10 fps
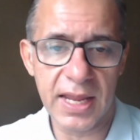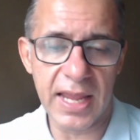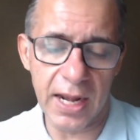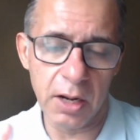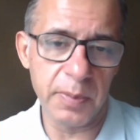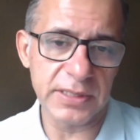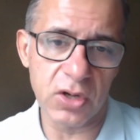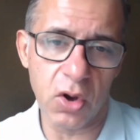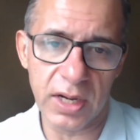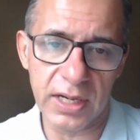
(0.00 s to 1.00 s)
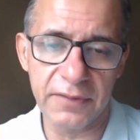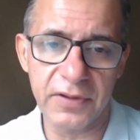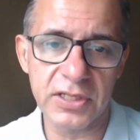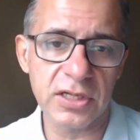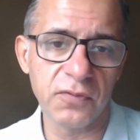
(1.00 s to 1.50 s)
Gallup as an
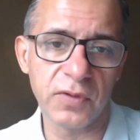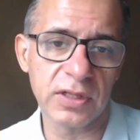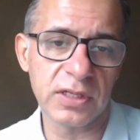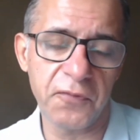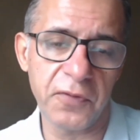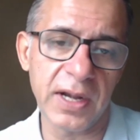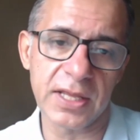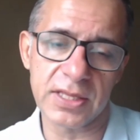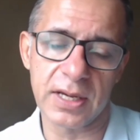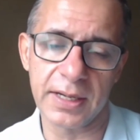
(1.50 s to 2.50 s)
organization with different HR